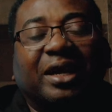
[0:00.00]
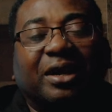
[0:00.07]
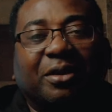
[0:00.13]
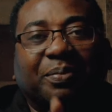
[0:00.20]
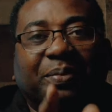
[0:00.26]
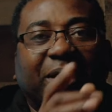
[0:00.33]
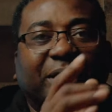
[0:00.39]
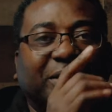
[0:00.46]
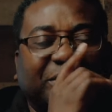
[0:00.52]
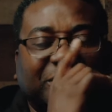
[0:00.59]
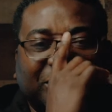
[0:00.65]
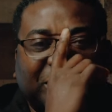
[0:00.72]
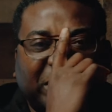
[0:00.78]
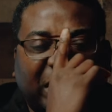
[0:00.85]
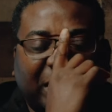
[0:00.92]
to get up
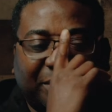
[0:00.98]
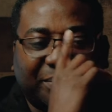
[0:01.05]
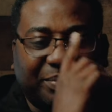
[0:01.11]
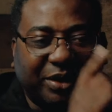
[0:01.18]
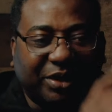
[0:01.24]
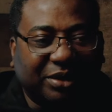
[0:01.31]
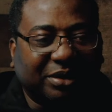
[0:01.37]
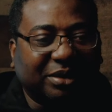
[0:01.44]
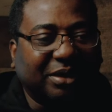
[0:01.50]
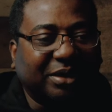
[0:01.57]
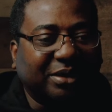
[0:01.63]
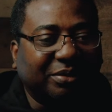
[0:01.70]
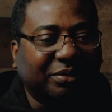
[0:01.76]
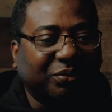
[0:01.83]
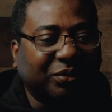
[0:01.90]
and go check, but
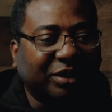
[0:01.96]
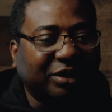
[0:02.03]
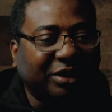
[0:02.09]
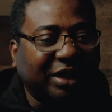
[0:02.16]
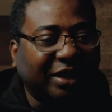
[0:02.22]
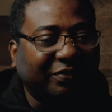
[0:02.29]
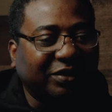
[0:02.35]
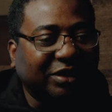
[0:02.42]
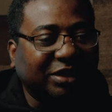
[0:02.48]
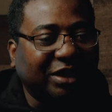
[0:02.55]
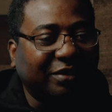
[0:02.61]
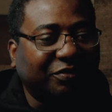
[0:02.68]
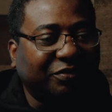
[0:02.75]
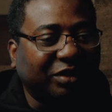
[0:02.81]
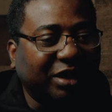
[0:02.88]
we don't have
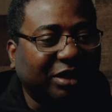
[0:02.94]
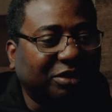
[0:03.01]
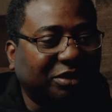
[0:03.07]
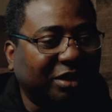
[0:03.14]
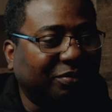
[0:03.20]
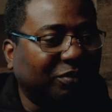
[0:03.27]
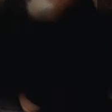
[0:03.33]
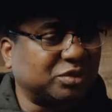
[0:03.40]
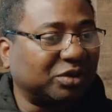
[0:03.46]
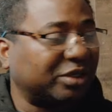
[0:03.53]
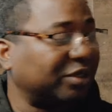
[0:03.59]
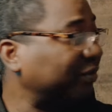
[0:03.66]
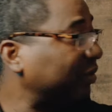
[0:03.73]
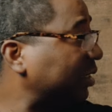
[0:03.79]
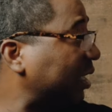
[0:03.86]
the time for that. So I'm
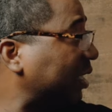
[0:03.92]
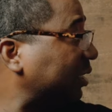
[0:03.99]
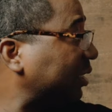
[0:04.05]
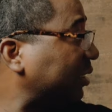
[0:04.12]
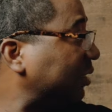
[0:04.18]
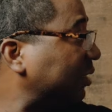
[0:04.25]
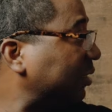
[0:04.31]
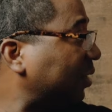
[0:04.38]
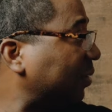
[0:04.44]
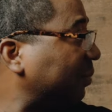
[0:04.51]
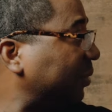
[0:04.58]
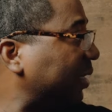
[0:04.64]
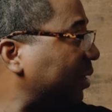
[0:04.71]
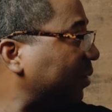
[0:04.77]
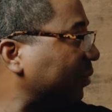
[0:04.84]
going to leave it at a
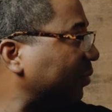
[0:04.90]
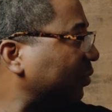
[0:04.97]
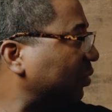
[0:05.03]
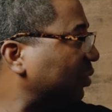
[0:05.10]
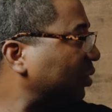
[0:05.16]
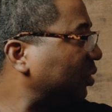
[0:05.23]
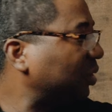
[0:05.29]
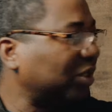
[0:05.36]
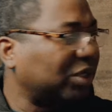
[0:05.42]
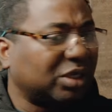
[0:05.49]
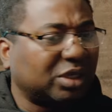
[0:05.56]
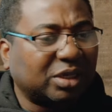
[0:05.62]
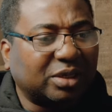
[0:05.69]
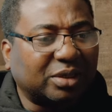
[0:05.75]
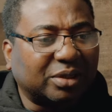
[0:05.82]
stop down.
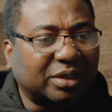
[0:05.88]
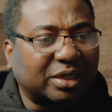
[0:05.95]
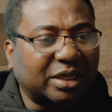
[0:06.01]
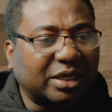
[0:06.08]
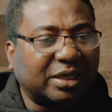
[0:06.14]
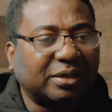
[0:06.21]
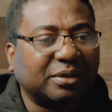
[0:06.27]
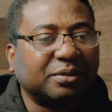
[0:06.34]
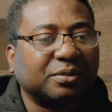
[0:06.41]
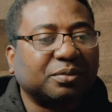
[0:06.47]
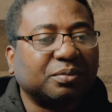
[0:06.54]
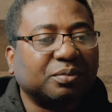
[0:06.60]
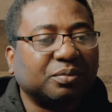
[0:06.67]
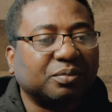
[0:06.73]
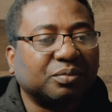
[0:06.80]
Okay,
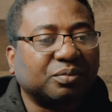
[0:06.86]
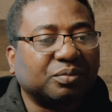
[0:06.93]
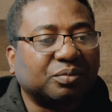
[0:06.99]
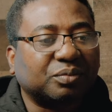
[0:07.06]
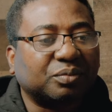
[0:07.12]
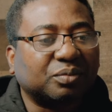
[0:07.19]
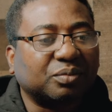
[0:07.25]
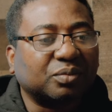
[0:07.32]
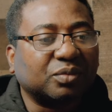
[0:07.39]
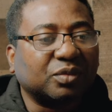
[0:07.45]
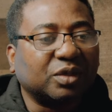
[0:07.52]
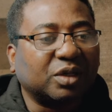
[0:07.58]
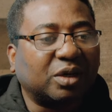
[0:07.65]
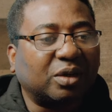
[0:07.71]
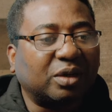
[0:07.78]

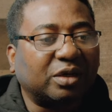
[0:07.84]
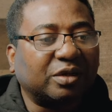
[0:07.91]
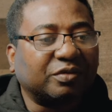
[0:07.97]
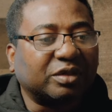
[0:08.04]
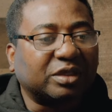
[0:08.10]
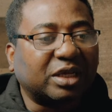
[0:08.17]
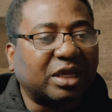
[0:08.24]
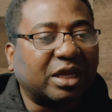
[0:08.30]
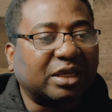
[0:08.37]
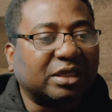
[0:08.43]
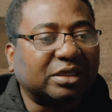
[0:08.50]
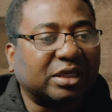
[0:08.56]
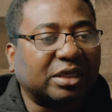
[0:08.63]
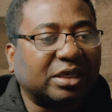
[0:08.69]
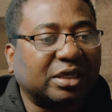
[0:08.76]
I'll leave it
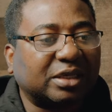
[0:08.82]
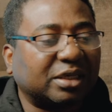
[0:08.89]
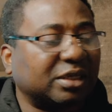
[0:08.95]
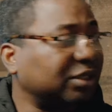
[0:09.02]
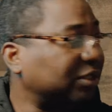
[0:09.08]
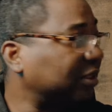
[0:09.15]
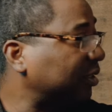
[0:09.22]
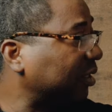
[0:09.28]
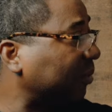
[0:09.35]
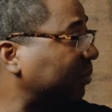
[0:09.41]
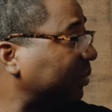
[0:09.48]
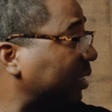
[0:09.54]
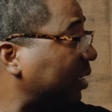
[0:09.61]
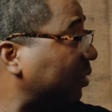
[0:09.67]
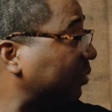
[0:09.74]
at a
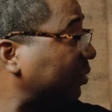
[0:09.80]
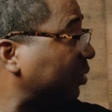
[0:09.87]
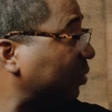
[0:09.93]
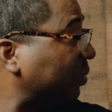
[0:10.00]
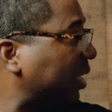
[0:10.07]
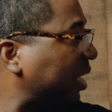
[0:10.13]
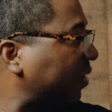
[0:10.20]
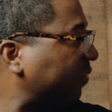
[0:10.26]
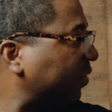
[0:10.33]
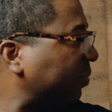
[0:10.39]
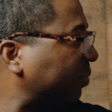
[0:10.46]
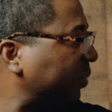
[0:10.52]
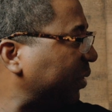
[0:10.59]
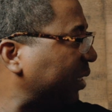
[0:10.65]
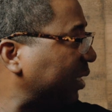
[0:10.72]
stop down so we
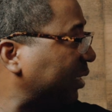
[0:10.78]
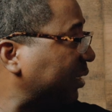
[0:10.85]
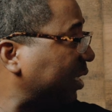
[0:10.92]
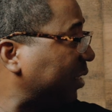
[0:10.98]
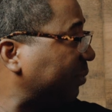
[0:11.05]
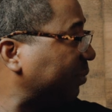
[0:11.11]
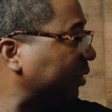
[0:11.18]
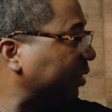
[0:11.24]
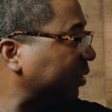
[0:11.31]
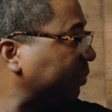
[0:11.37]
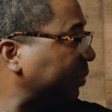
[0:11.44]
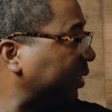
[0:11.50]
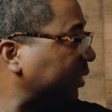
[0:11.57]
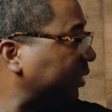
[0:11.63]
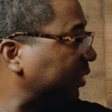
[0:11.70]
have a brighter
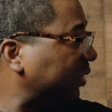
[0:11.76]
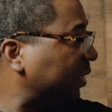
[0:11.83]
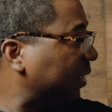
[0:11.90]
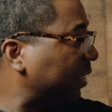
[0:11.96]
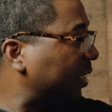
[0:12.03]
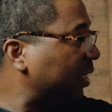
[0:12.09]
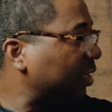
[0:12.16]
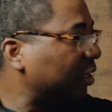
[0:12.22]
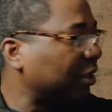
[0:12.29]
image